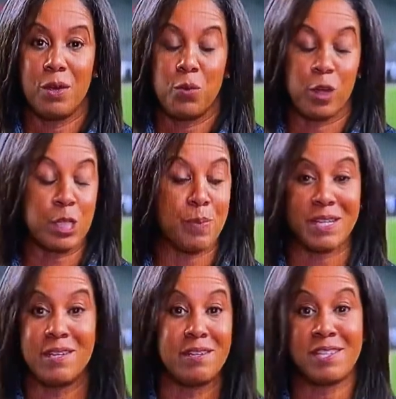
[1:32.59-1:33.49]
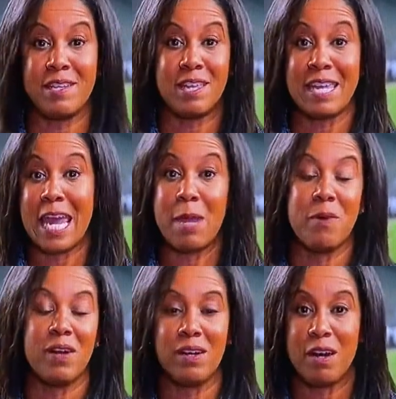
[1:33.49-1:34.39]
We're expecting to see the game
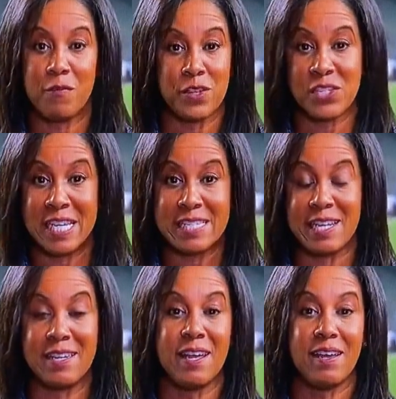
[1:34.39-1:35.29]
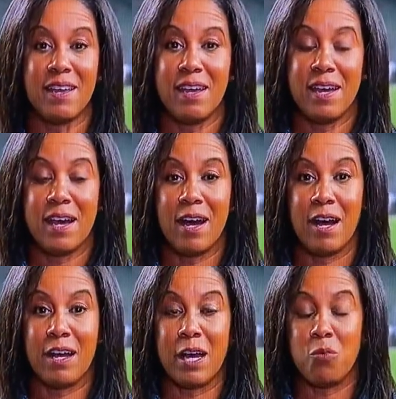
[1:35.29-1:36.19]
of the season,
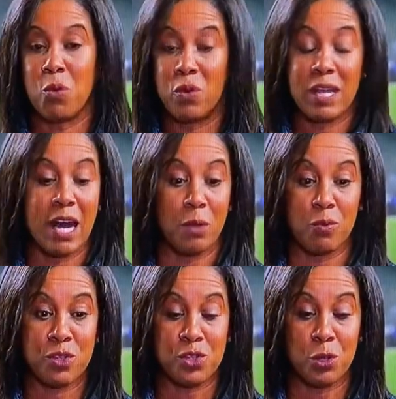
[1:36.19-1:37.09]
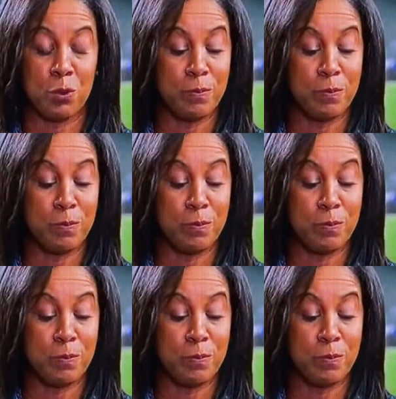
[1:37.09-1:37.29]
uh, and what we got was so